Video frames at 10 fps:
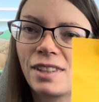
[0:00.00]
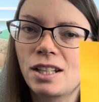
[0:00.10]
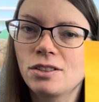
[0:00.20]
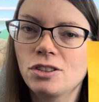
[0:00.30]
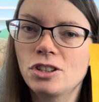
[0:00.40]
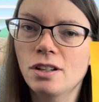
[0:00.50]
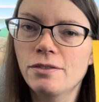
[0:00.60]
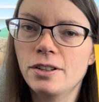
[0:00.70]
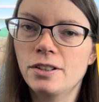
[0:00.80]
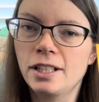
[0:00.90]
Shelf
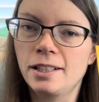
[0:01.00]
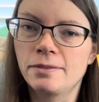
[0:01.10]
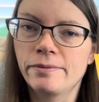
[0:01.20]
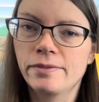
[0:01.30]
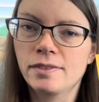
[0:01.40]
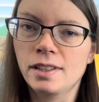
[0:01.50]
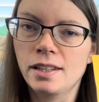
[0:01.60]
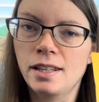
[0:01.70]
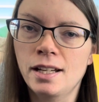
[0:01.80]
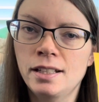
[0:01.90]
30.
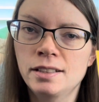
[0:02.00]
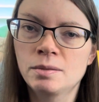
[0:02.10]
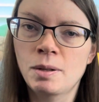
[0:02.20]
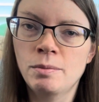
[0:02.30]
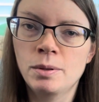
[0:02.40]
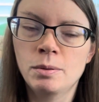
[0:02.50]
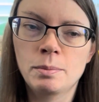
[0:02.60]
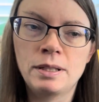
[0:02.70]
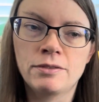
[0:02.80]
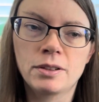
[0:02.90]
That is what we will
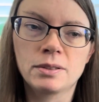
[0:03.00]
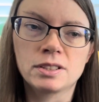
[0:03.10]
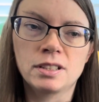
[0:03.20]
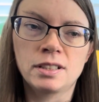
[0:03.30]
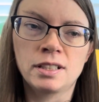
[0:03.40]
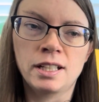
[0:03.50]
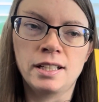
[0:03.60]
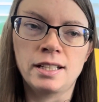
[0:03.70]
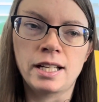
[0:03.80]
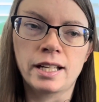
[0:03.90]
be focused on
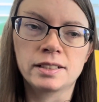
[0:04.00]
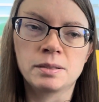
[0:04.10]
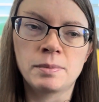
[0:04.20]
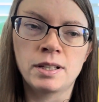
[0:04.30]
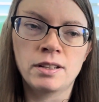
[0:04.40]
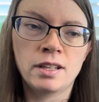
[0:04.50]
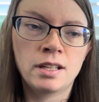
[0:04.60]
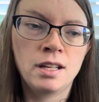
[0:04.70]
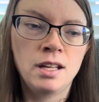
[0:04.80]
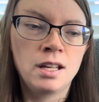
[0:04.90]
next month.
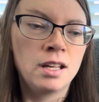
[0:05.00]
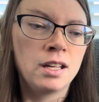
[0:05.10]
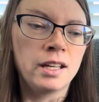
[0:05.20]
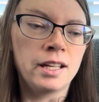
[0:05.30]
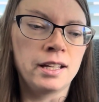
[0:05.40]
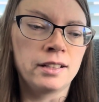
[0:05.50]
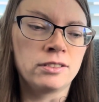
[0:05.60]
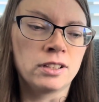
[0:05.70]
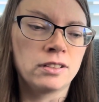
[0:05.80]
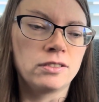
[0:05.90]

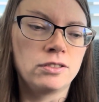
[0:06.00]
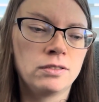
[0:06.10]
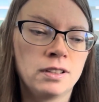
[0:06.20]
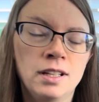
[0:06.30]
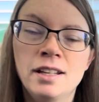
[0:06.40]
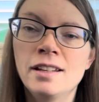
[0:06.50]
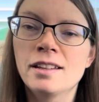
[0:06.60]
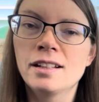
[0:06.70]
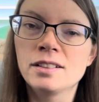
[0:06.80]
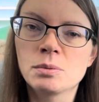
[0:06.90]
And
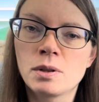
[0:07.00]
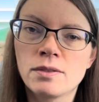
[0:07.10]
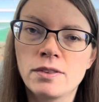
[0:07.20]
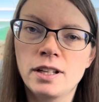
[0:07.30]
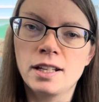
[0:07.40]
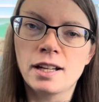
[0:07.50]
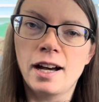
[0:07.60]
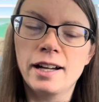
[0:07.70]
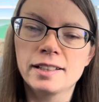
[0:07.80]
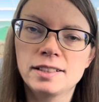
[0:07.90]
that is one of the
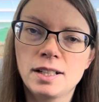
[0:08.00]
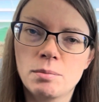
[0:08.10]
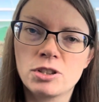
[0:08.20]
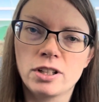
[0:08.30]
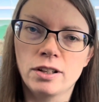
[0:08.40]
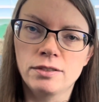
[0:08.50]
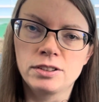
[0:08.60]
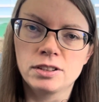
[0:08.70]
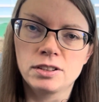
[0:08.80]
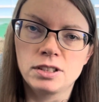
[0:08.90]
highest up shelves,
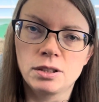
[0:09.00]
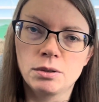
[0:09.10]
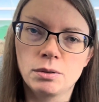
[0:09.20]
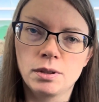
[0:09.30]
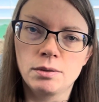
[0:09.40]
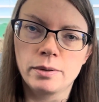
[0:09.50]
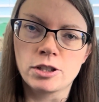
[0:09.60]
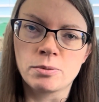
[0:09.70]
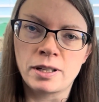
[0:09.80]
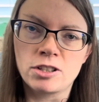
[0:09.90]
so
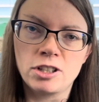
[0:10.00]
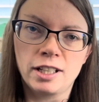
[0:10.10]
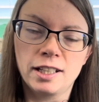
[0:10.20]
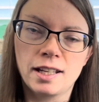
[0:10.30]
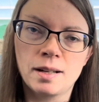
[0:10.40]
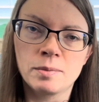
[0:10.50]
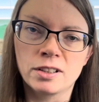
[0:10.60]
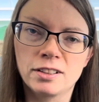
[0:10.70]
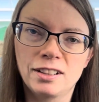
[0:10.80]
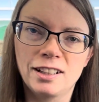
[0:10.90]
wish my shaky camera
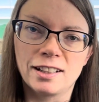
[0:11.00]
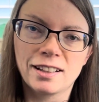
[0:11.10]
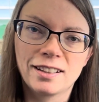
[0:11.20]
good luck.